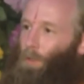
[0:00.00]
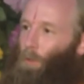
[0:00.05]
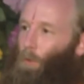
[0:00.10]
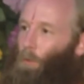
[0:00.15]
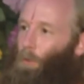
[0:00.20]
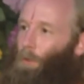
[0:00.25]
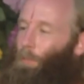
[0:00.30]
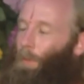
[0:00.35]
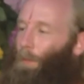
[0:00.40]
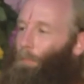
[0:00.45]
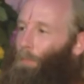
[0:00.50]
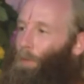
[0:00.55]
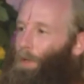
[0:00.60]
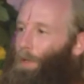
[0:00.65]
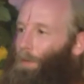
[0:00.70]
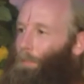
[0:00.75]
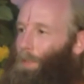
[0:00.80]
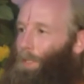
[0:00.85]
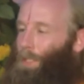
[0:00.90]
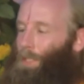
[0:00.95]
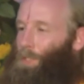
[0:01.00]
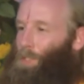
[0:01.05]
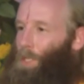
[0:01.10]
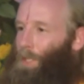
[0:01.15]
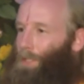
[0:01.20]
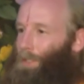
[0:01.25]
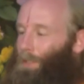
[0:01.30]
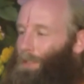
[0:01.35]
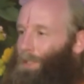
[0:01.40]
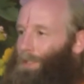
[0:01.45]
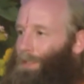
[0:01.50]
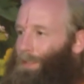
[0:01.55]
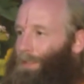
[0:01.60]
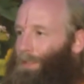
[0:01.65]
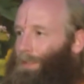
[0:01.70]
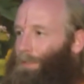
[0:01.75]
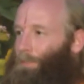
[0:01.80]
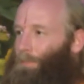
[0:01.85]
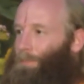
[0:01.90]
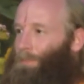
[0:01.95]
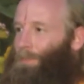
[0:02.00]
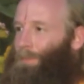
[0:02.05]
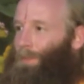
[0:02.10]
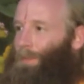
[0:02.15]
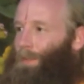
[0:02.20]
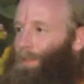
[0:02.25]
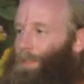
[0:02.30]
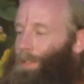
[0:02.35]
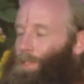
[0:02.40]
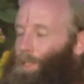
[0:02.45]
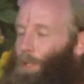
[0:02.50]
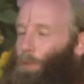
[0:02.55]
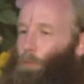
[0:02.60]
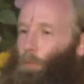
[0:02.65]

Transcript: go remember him in the jungle. He said,